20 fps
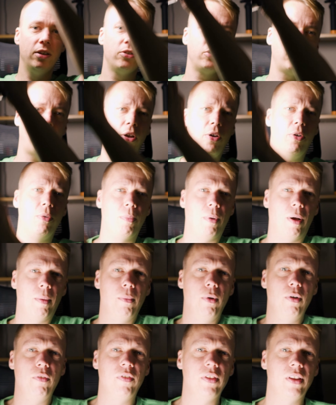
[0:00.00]
So by
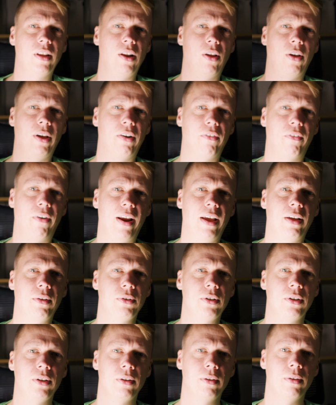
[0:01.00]
moving the light
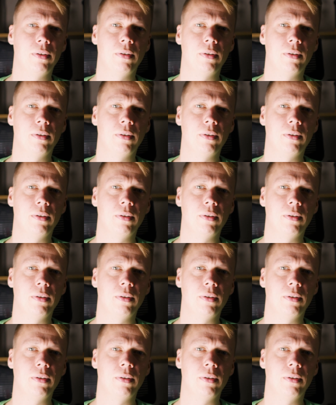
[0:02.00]
around,